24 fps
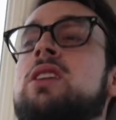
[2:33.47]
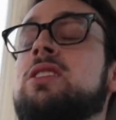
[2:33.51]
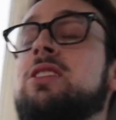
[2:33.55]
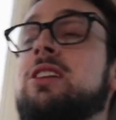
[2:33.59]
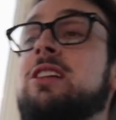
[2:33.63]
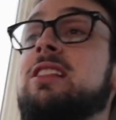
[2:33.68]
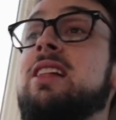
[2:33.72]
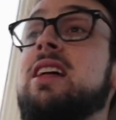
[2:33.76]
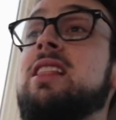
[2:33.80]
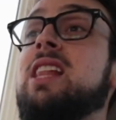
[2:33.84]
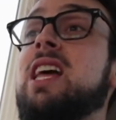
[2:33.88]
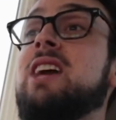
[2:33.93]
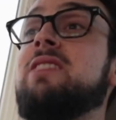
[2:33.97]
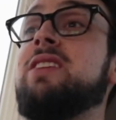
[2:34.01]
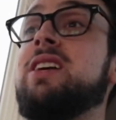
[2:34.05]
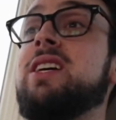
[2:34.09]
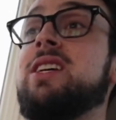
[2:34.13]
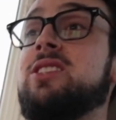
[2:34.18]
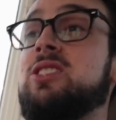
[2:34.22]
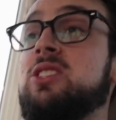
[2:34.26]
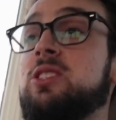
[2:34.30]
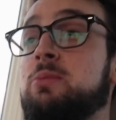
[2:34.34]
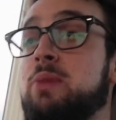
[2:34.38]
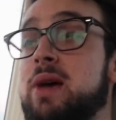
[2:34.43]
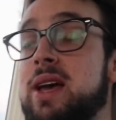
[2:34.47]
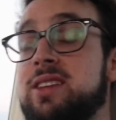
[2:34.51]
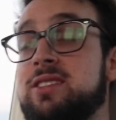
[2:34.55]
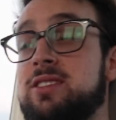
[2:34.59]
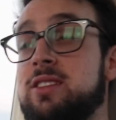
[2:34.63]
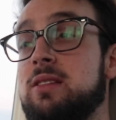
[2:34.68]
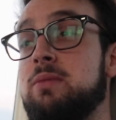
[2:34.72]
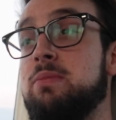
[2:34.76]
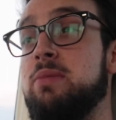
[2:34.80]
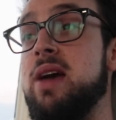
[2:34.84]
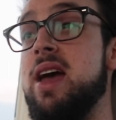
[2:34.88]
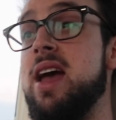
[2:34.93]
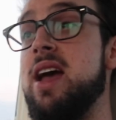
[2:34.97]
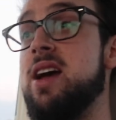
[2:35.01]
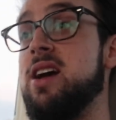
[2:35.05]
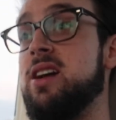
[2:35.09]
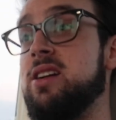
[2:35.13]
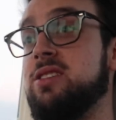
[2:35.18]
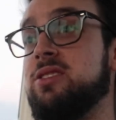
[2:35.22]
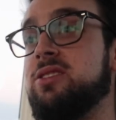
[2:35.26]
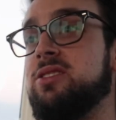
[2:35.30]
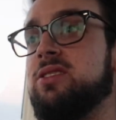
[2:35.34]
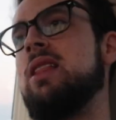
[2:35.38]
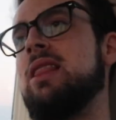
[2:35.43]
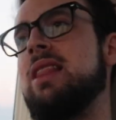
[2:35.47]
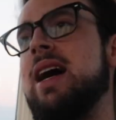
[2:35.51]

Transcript: So Glenlivet is spicy pears.